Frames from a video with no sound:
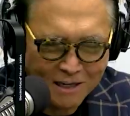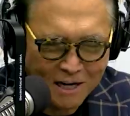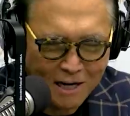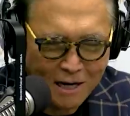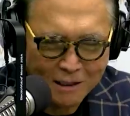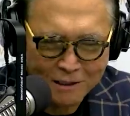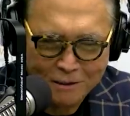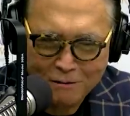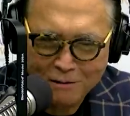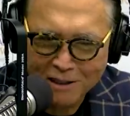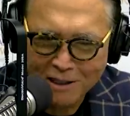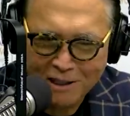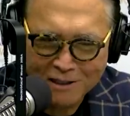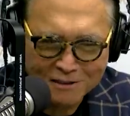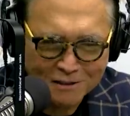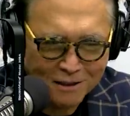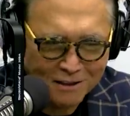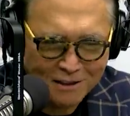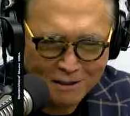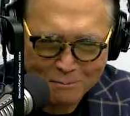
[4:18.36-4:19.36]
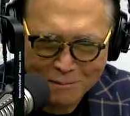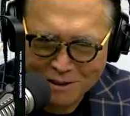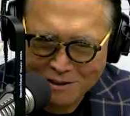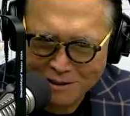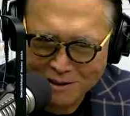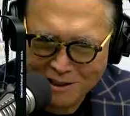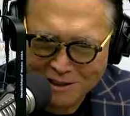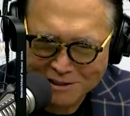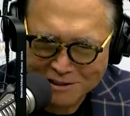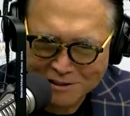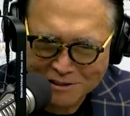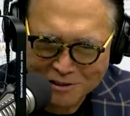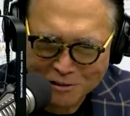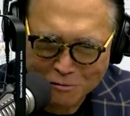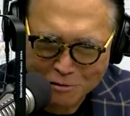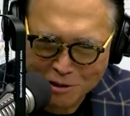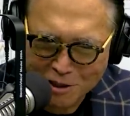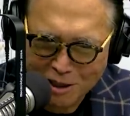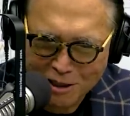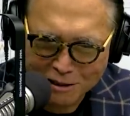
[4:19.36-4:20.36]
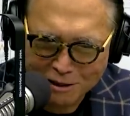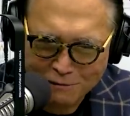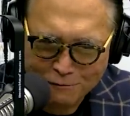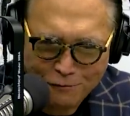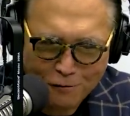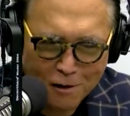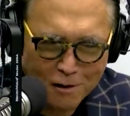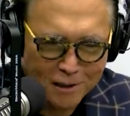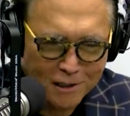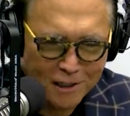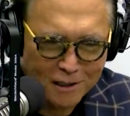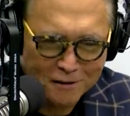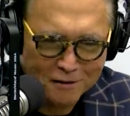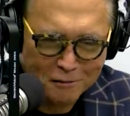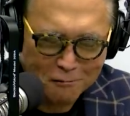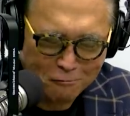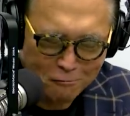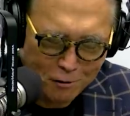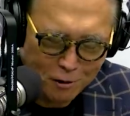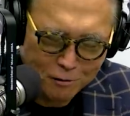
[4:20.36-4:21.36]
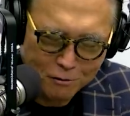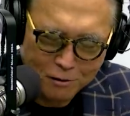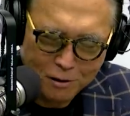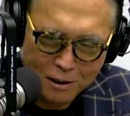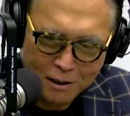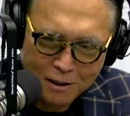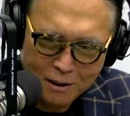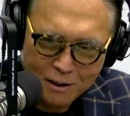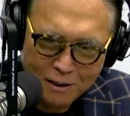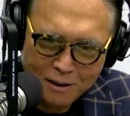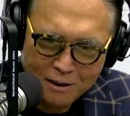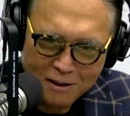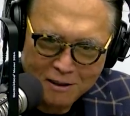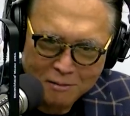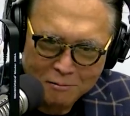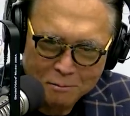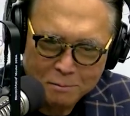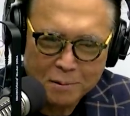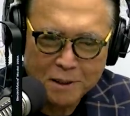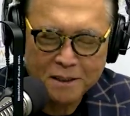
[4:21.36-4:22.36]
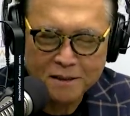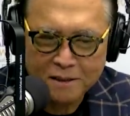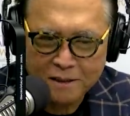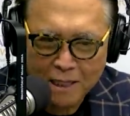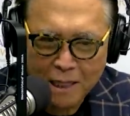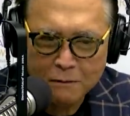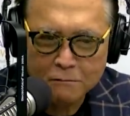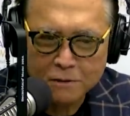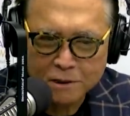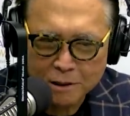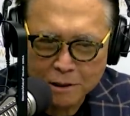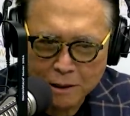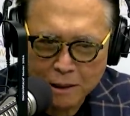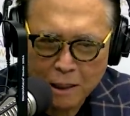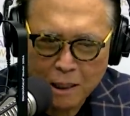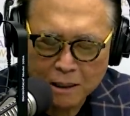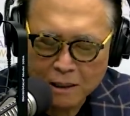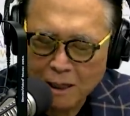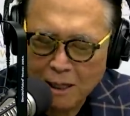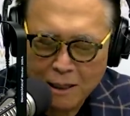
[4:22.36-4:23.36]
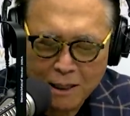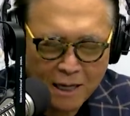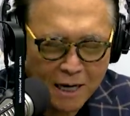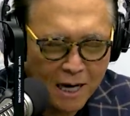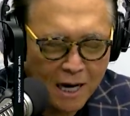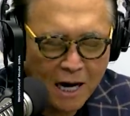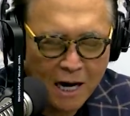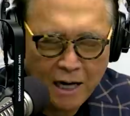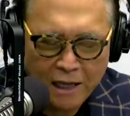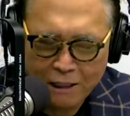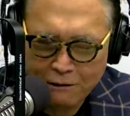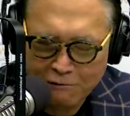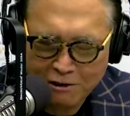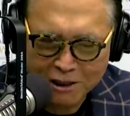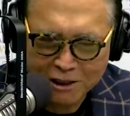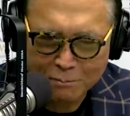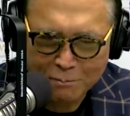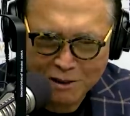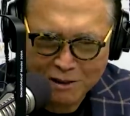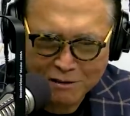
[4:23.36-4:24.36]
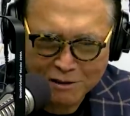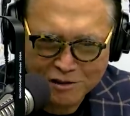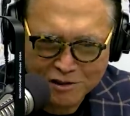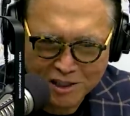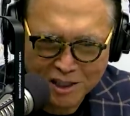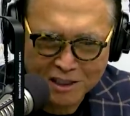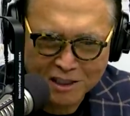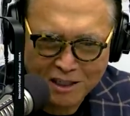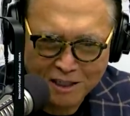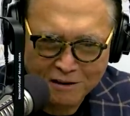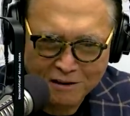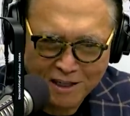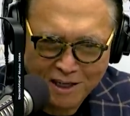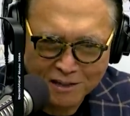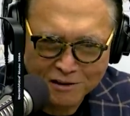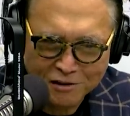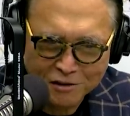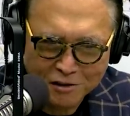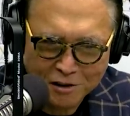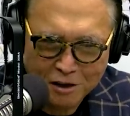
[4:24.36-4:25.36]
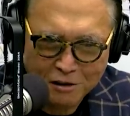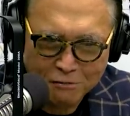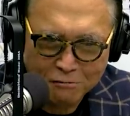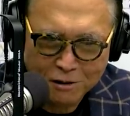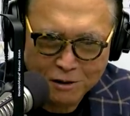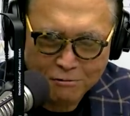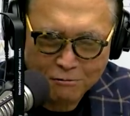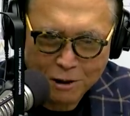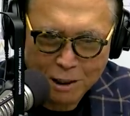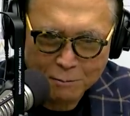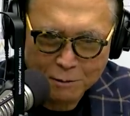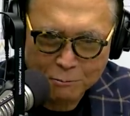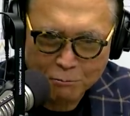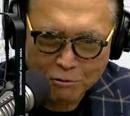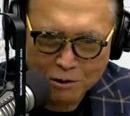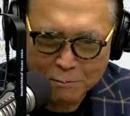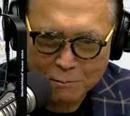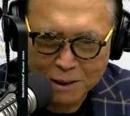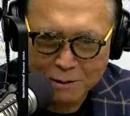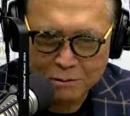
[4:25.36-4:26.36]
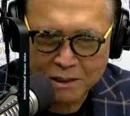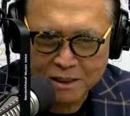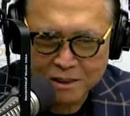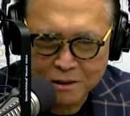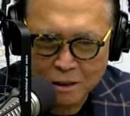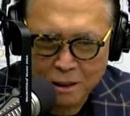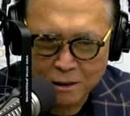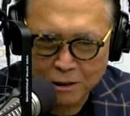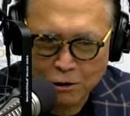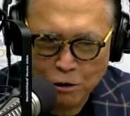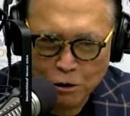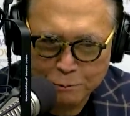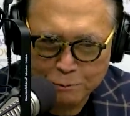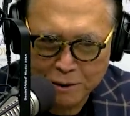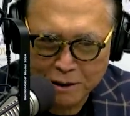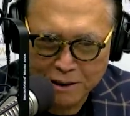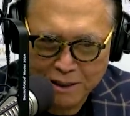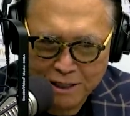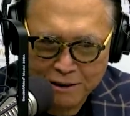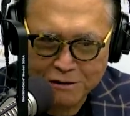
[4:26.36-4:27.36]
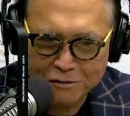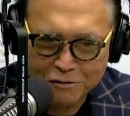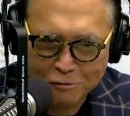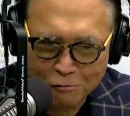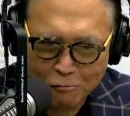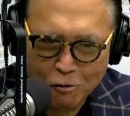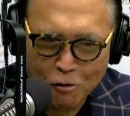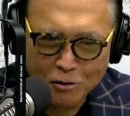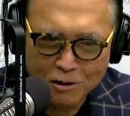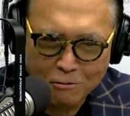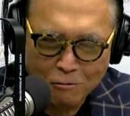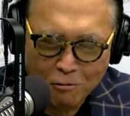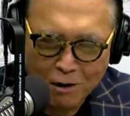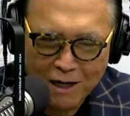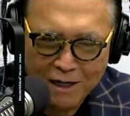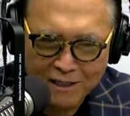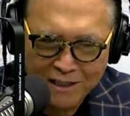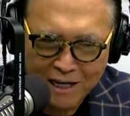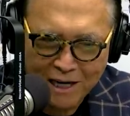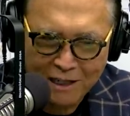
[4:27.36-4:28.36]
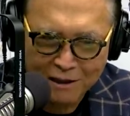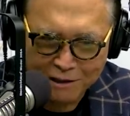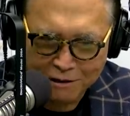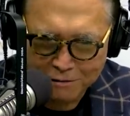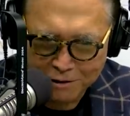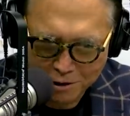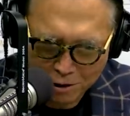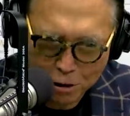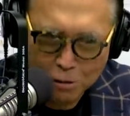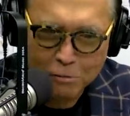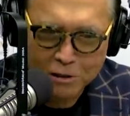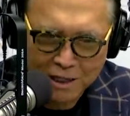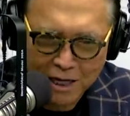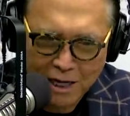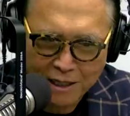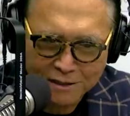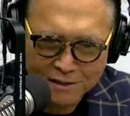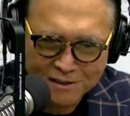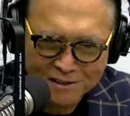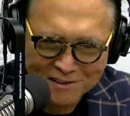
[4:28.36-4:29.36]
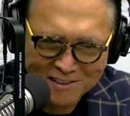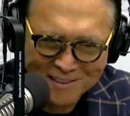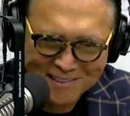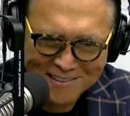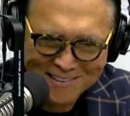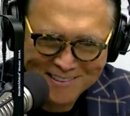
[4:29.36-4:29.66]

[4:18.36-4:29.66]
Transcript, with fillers: God, you guys are, I mean, you guys are so young and far down the road. But that was an I highly recommend you check out that show with Robert Breedlove. It's called The Open Letter to Ray Dalio, the old guys.